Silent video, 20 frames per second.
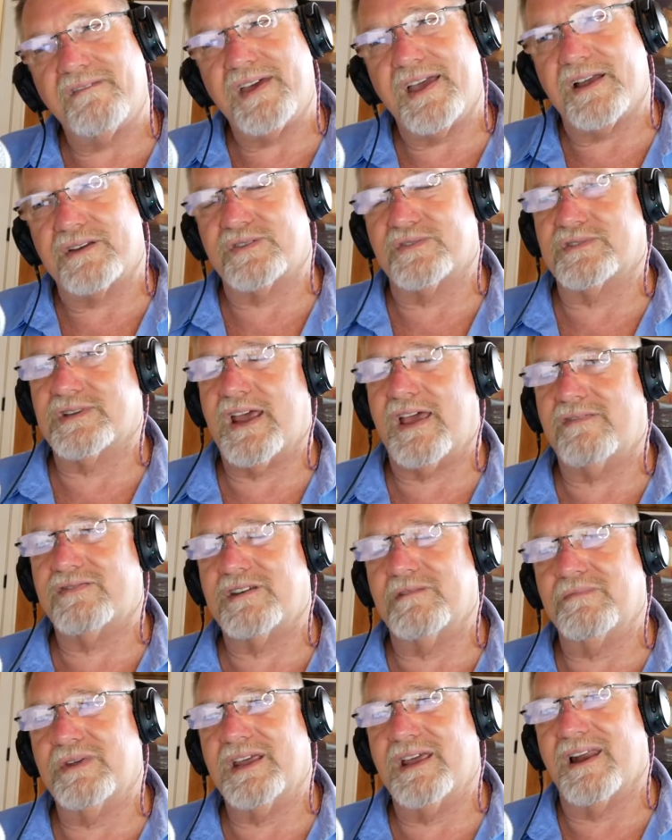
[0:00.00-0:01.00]
axles have
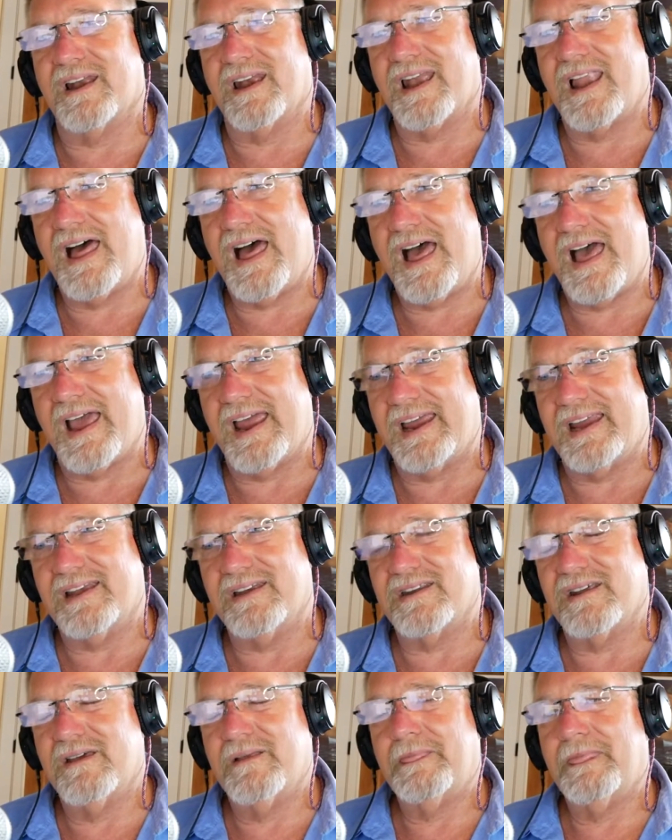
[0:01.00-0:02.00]
to be
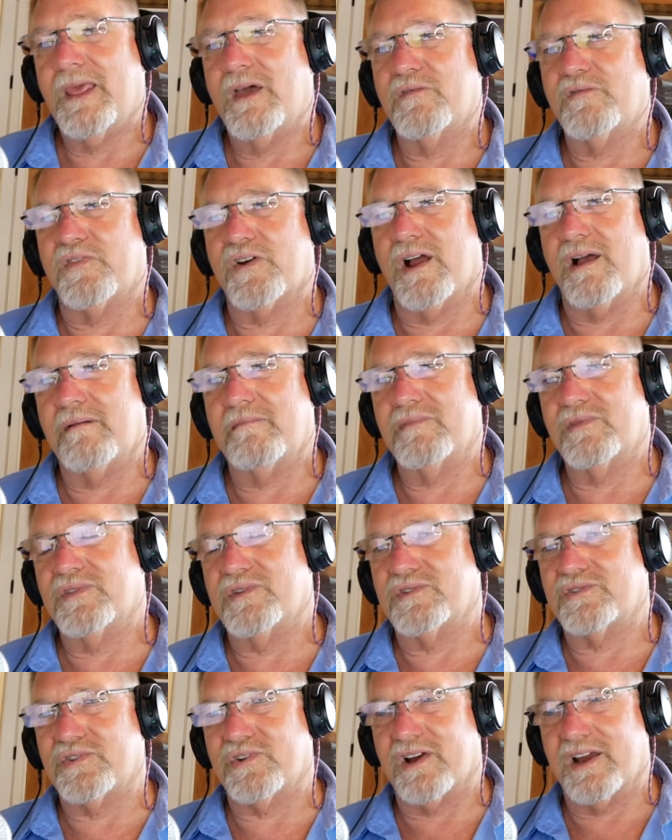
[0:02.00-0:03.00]
aligned from
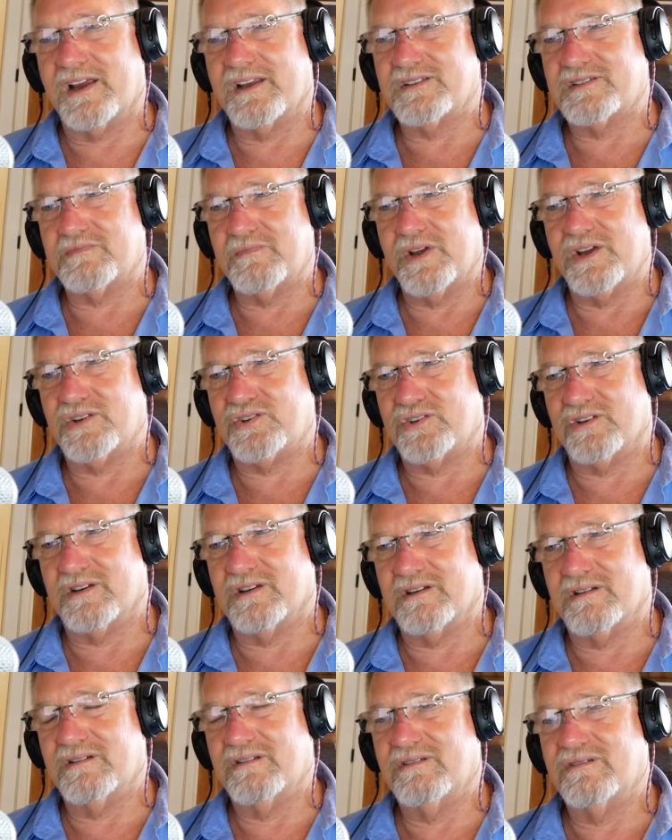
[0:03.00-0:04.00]
the
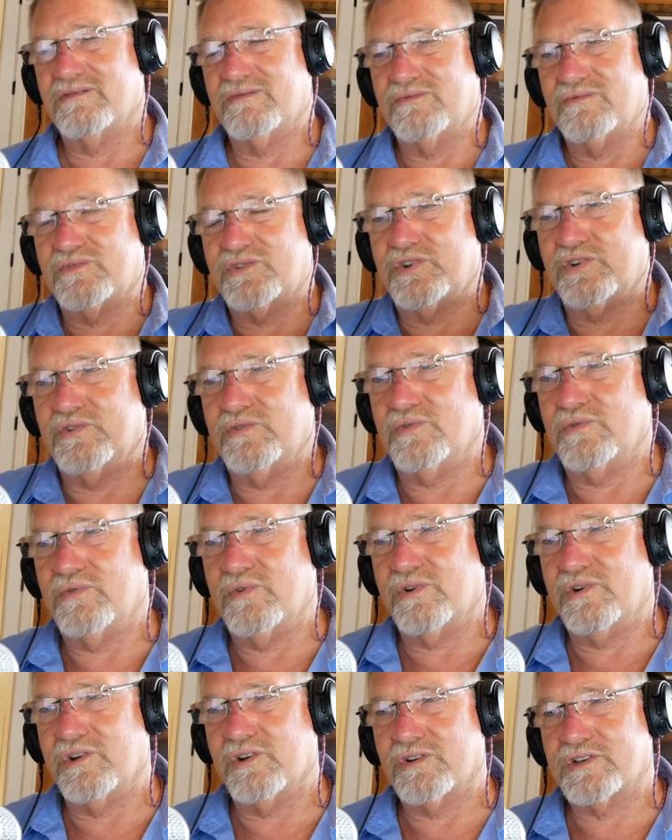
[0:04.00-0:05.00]
transmission
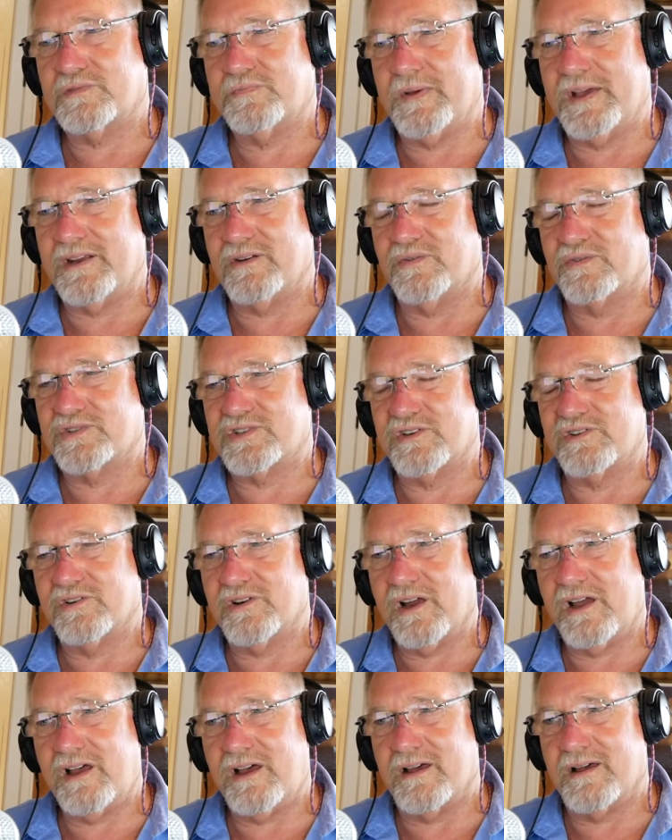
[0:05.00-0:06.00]
to your spindles and your
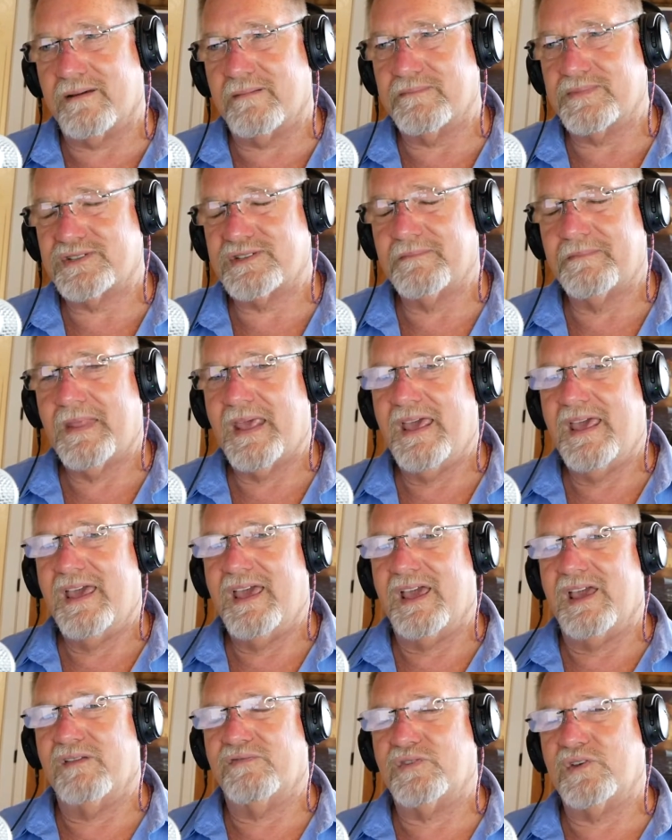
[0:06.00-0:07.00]
hubs.
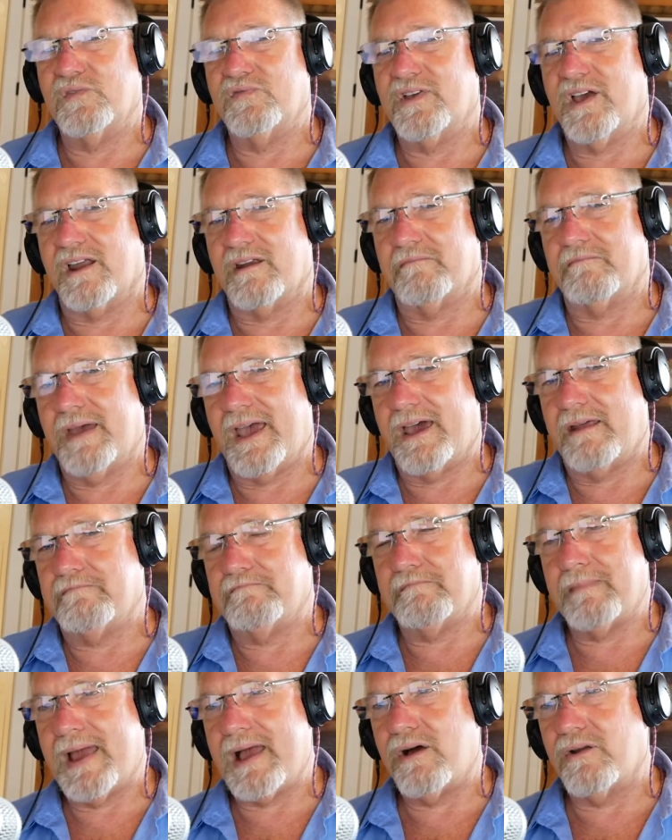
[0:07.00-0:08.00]
If you've got a bad
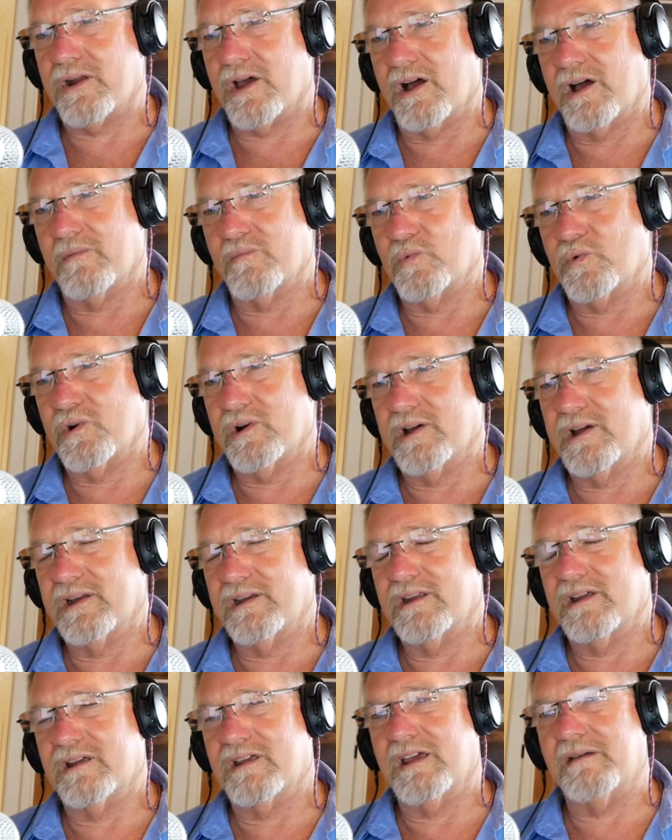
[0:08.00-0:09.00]
mount on
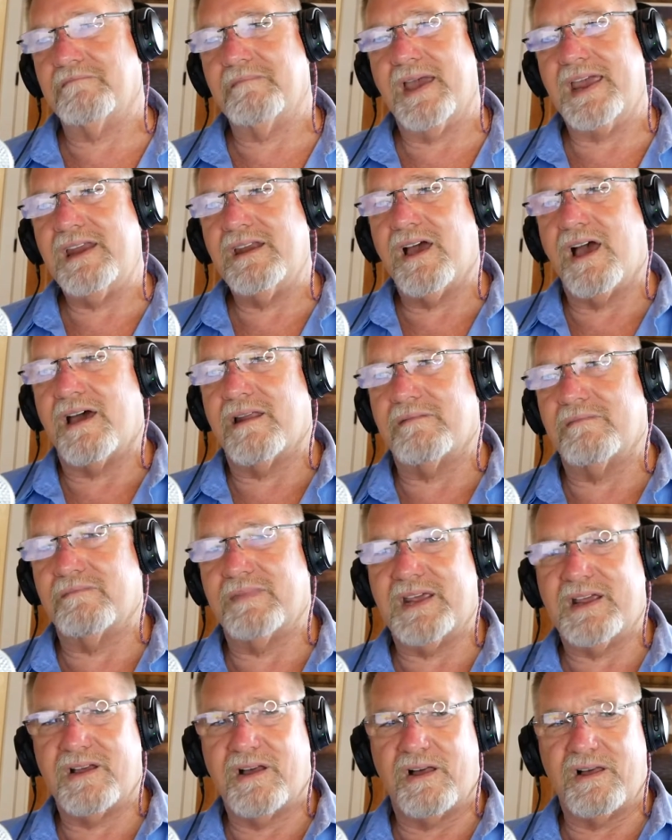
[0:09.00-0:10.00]
one, it may not
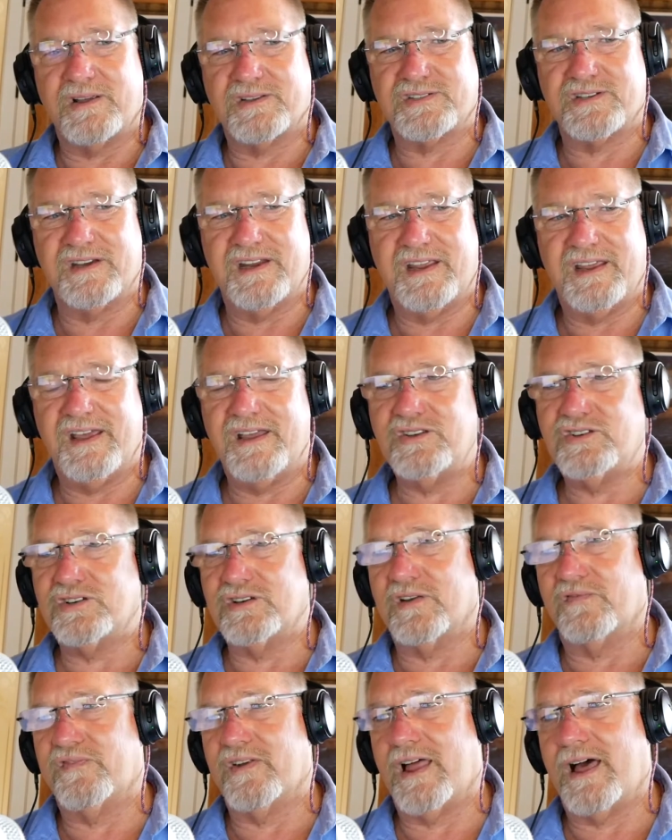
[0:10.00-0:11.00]
be causing the engine
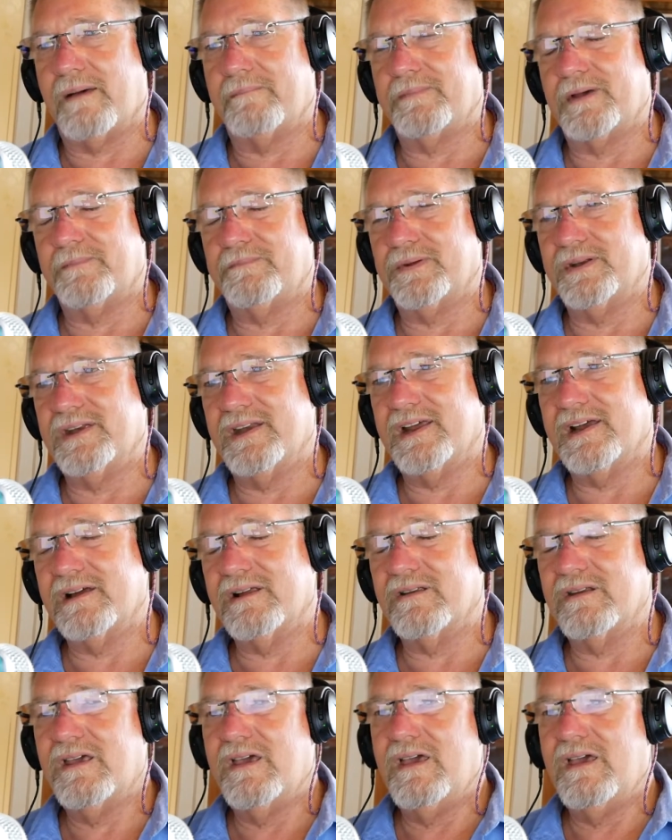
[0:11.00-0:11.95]
to flop up and down,